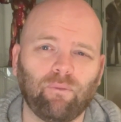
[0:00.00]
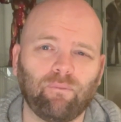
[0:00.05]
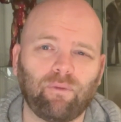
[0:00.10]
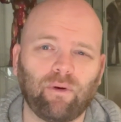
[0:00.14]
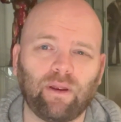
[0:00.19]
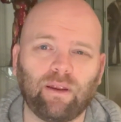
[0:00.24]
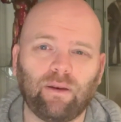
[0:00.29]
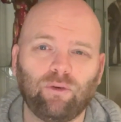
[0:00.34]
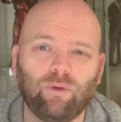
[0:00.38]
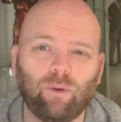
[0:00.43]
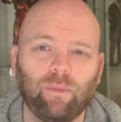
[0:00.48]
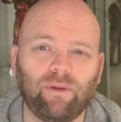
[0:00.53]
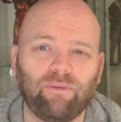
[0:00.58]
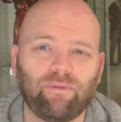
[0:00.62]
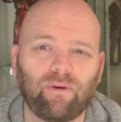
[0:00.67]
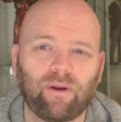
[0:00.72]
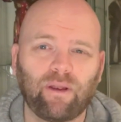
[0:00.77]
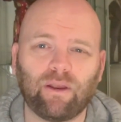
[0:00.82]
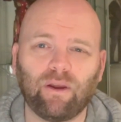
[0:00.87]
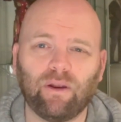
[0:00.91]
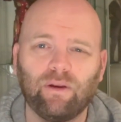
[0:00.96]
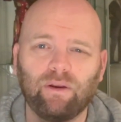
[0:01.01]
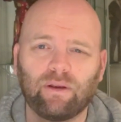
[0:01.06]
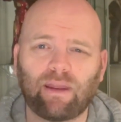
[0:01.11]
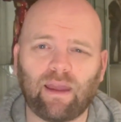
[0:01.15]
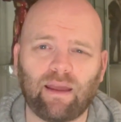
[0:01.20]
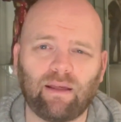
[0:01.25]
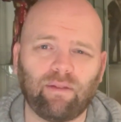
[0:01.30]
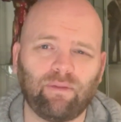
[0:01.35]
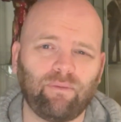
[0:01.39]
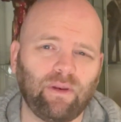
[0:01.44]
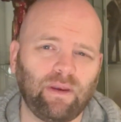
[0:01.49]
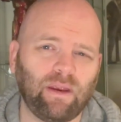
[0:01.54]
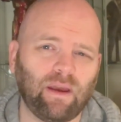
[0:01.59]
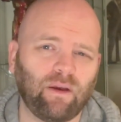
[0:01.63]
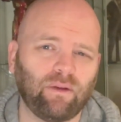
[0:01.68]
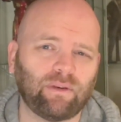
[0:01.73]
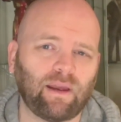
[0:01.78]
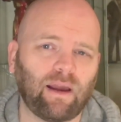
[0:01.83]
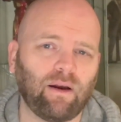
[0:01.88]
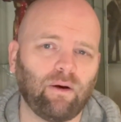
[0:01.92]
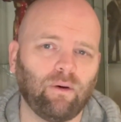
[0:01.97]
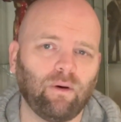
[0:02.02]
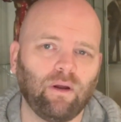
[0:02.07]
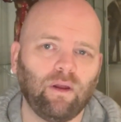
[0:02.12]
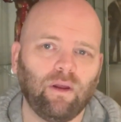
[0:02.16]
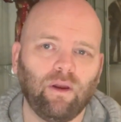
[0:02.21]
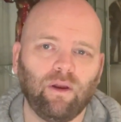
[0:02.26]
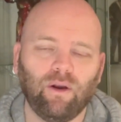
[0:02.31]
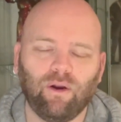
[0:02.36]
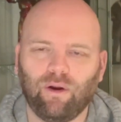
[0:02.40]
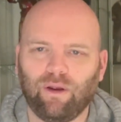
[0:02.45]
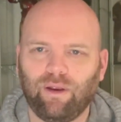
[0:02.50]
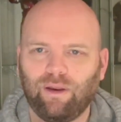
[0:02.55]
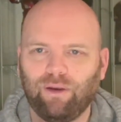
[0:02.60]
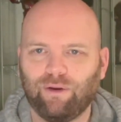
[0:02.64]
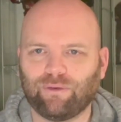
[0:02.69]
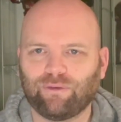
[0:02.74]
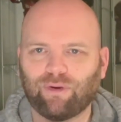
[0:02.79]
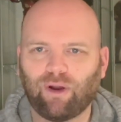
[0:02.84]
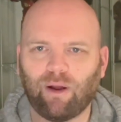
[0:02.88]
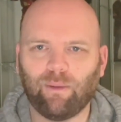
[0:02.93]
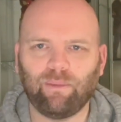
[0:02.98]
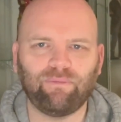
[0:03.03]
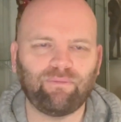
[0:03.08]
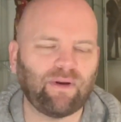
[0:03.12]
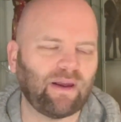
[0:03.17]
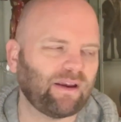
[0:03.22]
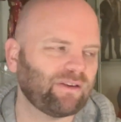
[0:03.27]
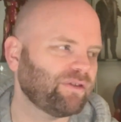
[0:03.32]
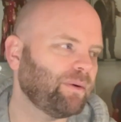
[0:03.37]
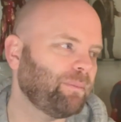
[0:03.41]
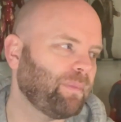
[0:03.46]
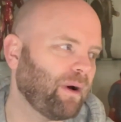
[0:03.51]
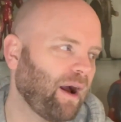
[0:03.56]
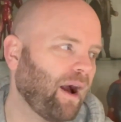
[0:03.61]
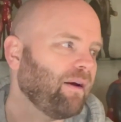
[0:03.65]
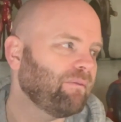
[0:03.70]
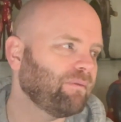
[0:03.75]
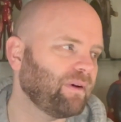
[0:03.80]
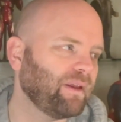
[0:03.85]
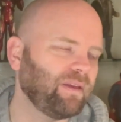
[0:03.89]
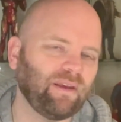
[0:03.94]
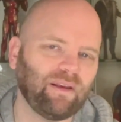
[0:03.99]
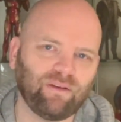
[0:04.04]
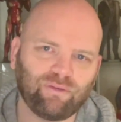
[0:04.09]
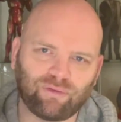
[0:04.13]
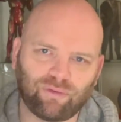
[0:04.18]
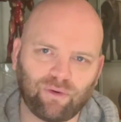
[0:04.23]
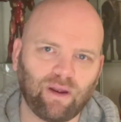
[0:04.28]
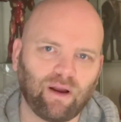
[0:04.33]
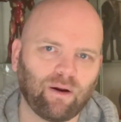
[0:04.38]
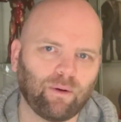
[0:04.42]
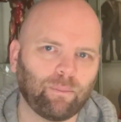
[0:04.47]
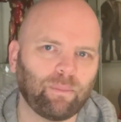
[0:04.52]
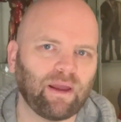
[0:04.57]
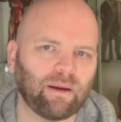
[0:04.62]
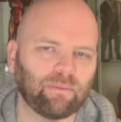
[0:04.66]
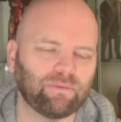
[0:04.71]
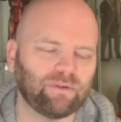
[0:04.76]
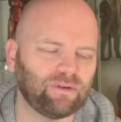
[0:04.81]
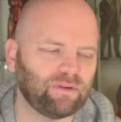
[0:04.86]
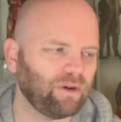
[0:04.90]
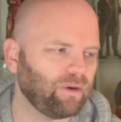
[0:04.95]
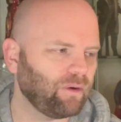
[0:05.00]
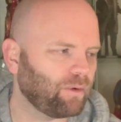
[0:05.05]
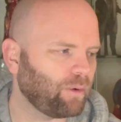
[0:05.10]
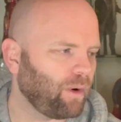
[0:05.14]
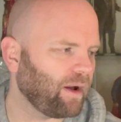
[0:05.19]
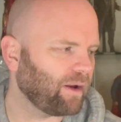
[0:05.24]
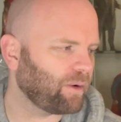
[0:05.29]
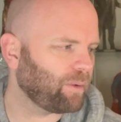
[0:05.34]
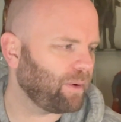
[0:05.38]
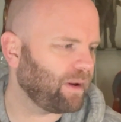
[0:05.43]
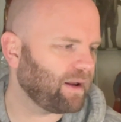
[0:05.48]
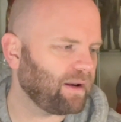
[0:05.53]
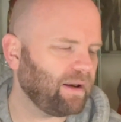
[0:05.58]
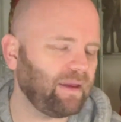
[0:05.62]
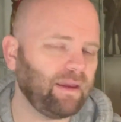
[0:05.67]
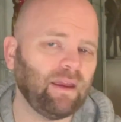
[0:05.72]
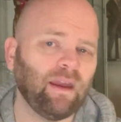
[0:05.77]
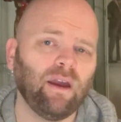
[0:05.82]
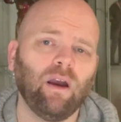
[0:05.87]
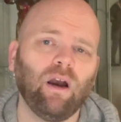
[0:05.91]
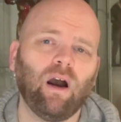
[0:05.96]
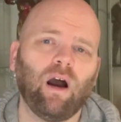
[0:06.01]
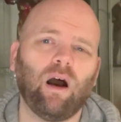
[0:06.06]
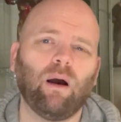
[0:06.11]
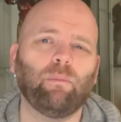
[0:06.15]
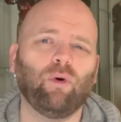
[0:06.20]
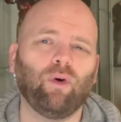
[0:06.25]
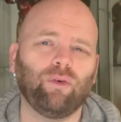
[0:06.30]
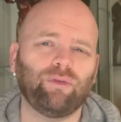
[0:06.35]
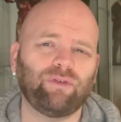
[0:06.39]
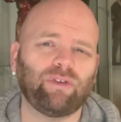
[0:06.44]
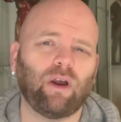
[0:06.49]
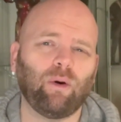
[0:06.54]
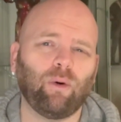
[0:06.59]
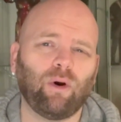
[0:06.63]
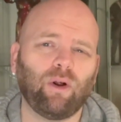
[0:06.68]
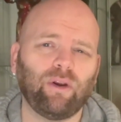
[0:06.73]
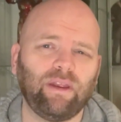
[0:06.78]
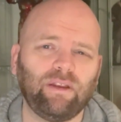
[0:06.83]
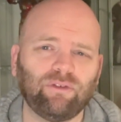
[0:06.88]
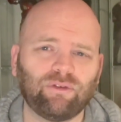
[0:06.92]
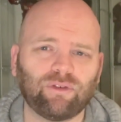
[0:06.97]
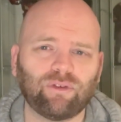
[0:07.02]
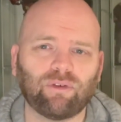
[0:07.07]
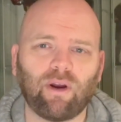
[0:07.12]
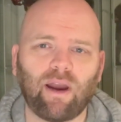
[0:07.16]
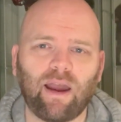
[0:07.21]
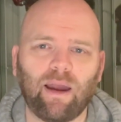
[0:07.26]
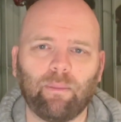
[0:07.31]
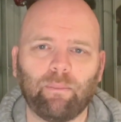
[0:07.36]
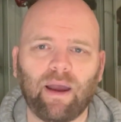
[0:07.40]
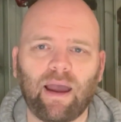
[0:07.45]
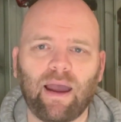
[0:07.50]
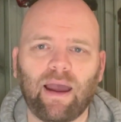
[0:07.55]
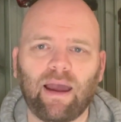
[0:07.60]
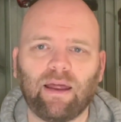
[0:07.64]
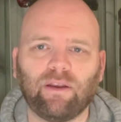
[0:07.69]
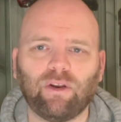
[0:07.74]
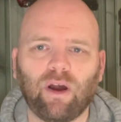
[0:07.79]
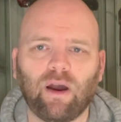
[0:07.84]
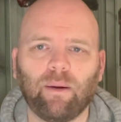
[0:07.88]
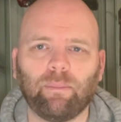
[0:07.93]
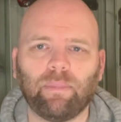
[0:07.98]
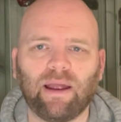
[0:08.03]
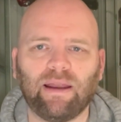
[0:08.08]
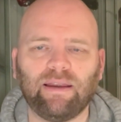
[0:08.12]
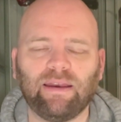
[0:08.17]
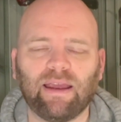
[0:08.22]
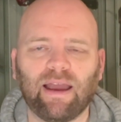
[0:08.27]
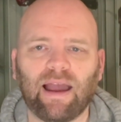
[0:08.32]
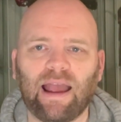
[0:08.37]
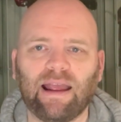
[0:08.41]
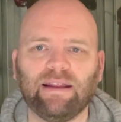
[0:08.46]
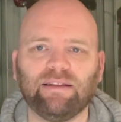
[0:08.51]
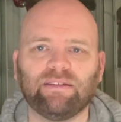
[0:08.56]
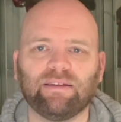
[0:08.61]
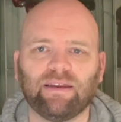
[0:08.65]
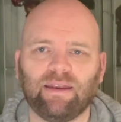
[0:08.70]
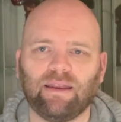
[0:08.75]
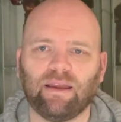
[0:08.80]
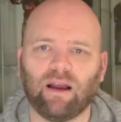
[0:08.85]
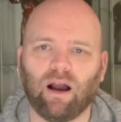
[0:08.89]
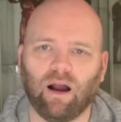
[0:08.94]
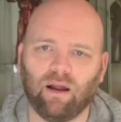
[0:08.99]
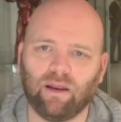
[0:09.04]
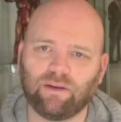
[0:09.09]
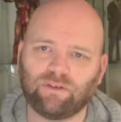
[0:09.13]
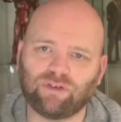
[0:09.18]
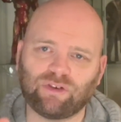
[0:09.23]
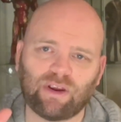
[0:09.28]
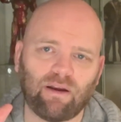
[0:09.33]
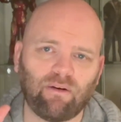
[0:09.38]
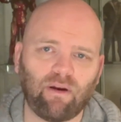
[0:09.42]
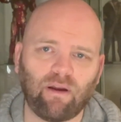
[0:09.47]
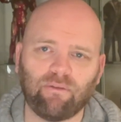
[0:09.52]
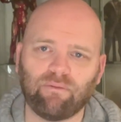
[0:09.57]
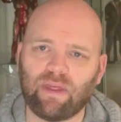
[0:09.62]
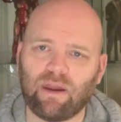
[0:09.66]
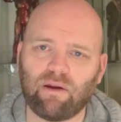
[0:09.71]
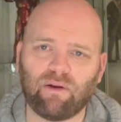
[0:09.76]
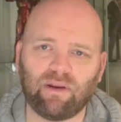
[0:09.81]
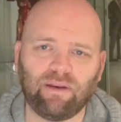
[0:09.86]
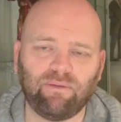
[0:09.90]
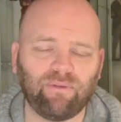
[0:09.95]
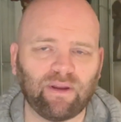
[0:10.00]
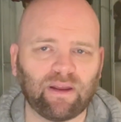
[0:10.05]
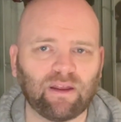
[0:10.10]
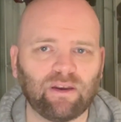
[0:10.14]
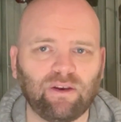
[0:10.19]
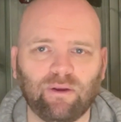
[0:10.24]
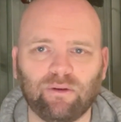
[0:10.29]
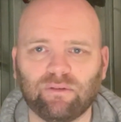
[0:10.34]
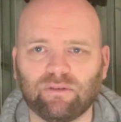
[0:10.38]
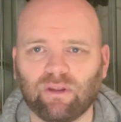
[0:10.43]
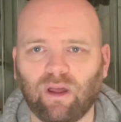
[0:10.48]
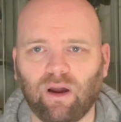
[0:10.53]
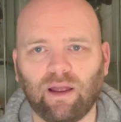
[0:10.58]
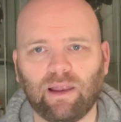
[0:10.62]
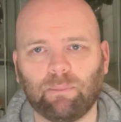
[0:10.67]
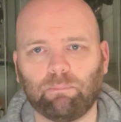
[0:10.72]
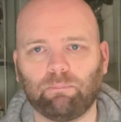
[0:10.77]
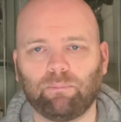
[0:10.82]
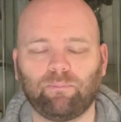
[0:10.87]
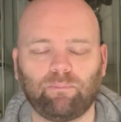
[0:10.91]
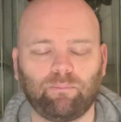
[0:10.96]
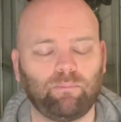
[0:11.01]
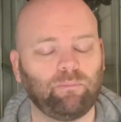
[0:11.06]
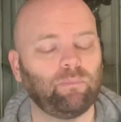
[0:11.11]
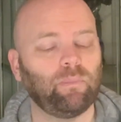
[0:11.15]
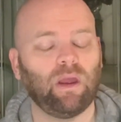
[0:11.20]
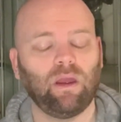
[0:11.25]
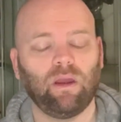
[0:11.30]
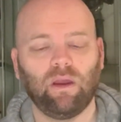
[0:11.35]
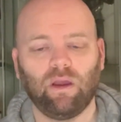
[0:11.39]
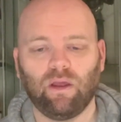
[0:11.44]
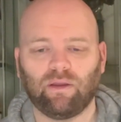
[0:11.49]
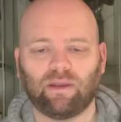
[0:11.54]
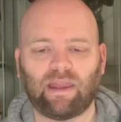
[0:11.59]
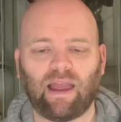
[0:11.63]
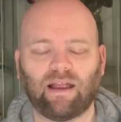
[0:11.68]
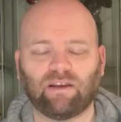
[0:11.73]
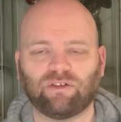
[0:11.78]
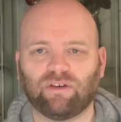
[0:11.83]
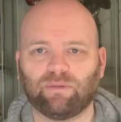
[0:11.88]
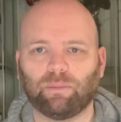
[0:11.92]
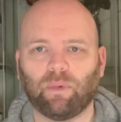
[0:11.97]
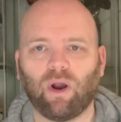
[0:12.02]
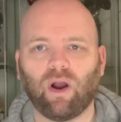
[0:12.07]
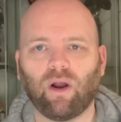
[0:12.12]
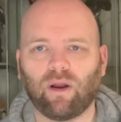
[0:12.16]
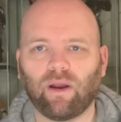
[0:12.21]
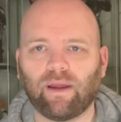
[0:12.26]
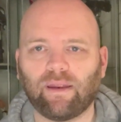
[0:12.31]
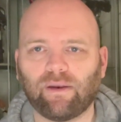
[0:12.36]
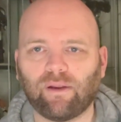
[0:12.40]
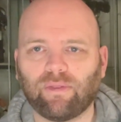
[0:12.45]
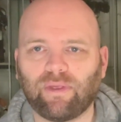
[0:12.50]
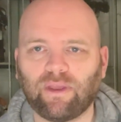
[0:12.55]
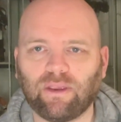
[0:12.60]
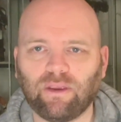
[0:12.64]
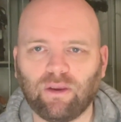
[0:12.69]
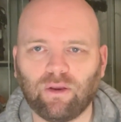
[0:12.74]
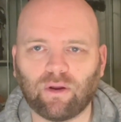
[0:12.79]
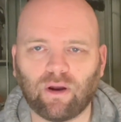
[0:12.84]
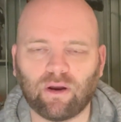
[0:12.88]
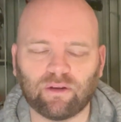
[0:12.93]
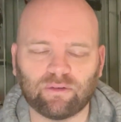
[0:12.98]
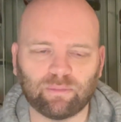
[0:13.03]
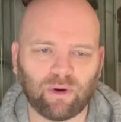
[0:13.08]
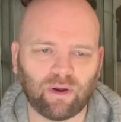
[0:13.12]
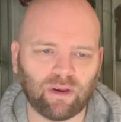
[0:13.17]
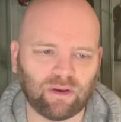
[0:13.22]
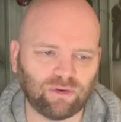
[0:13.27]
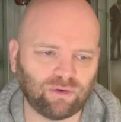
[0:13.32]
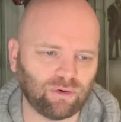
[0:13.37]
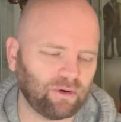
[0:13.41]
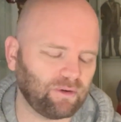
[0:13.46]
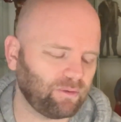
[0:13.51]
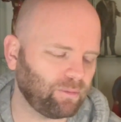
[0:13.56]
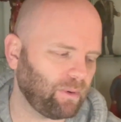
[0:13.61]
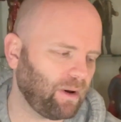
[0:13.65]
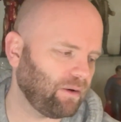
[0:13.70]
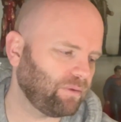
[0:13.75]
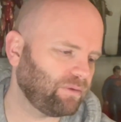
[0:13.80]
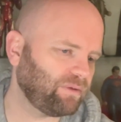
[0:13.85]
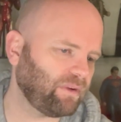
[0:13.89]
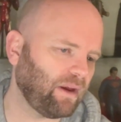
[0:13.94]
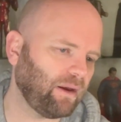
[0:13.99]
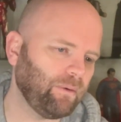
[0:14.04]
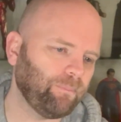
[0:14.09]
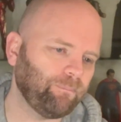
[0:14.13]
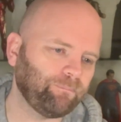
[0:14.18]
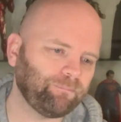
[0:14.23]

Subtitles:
normally very good at getting videos out in a timely fashion, but hopefully these 3 I'll be able to do quite quickly. I'm also on Instagram at Nerdmania80. I share over there any figure news that catches my eye and I think you guys might enjoy as well. So